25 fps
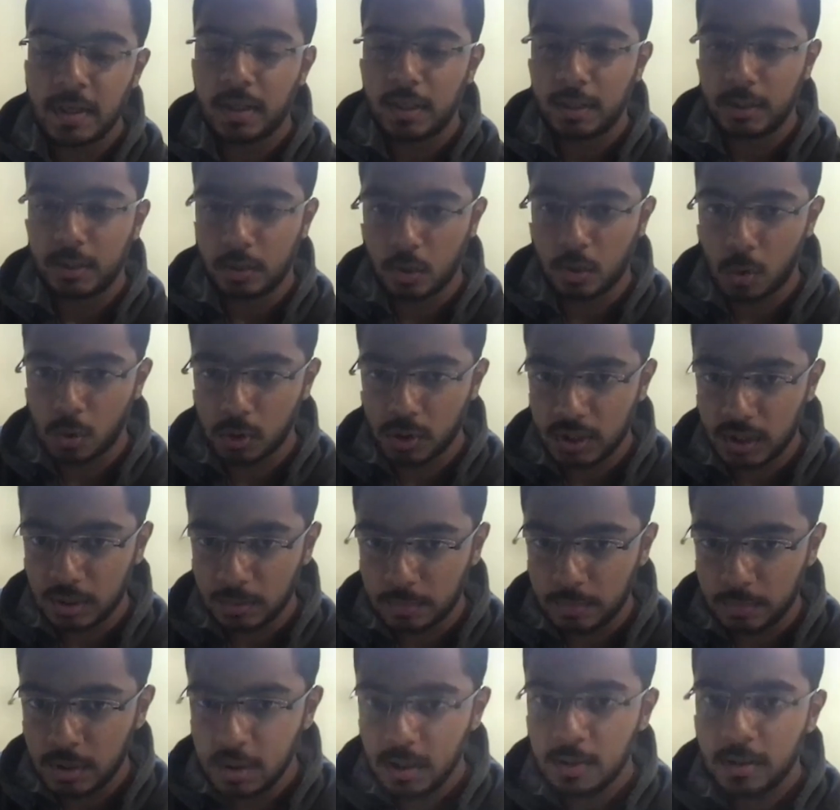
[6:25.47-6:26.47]
You wrote a
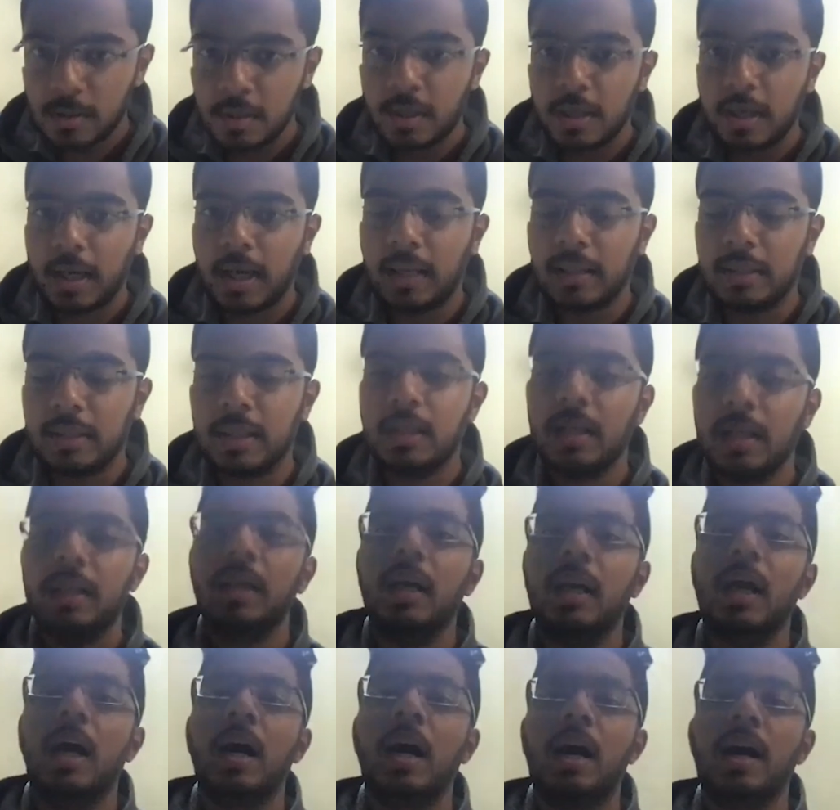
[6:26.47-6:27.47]
number, and then
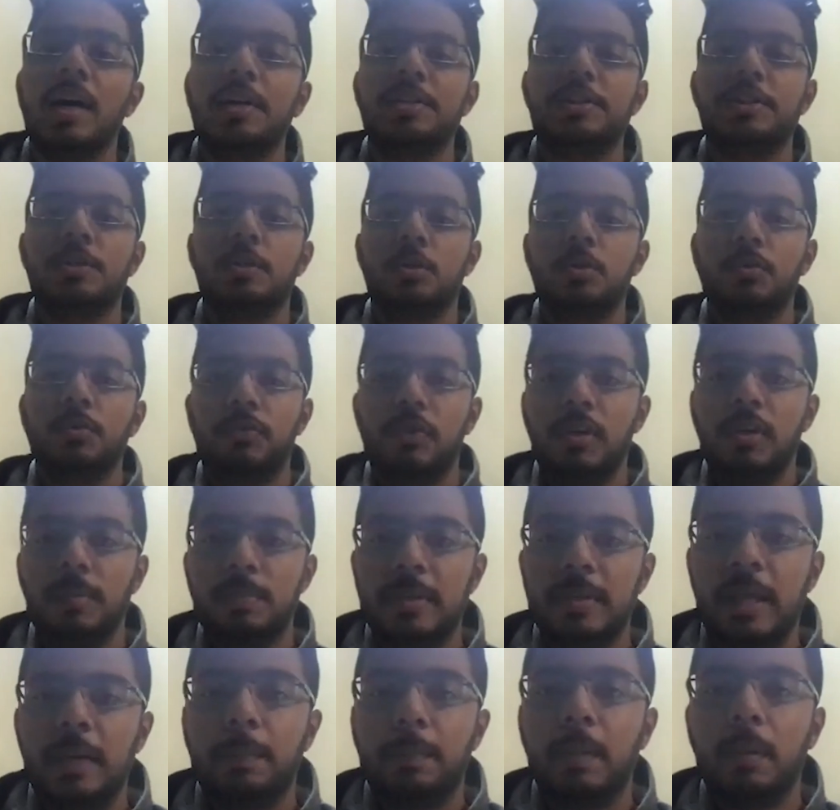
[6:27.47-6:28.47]
I asked you to flip
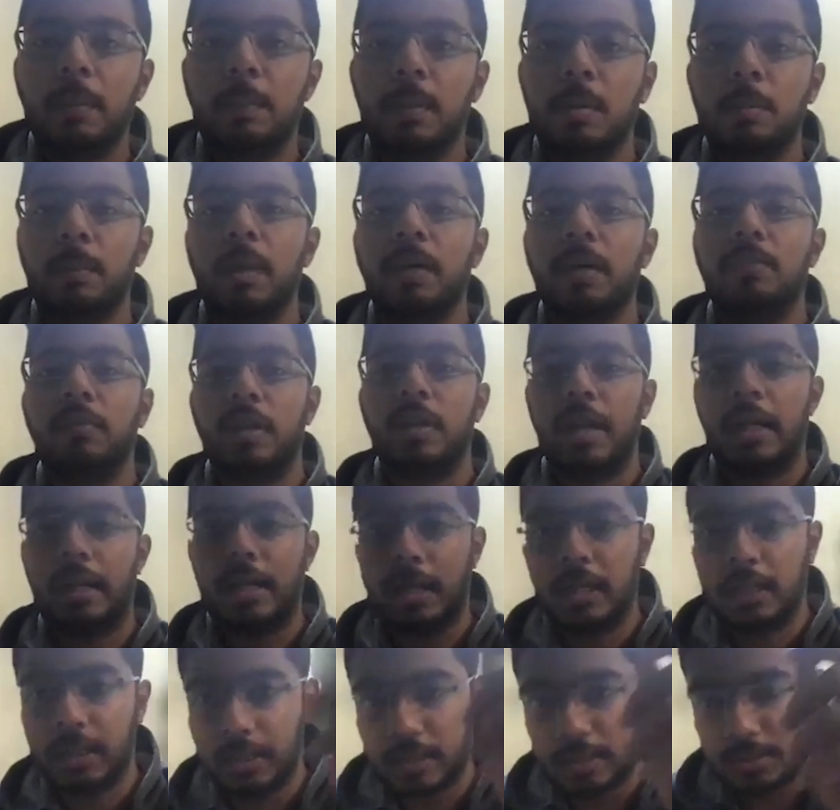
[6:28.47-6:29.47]
that paper by
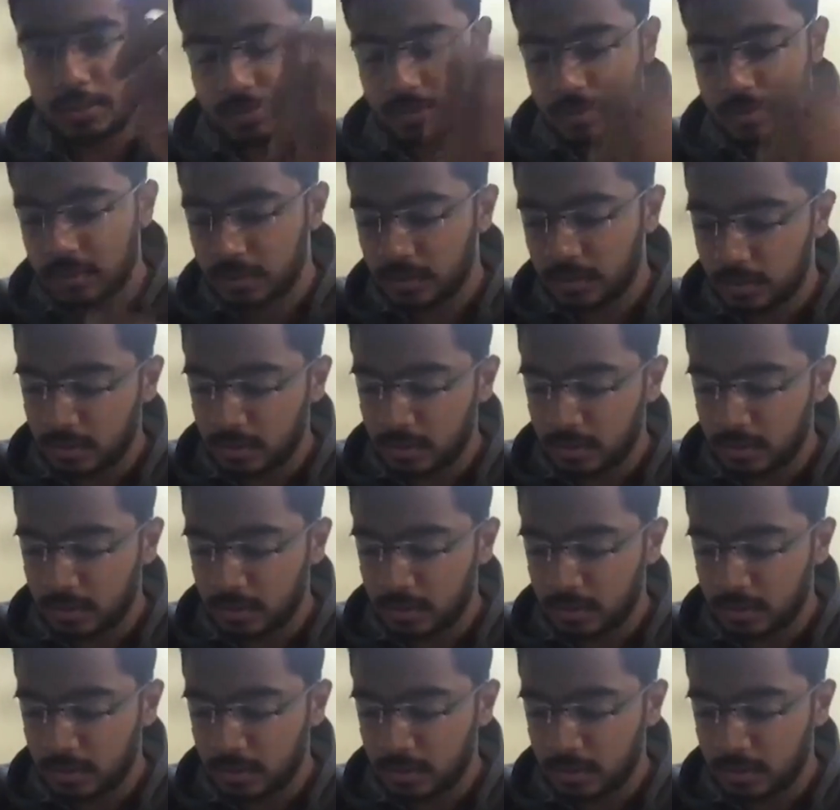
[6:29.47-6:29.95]
180 degrees.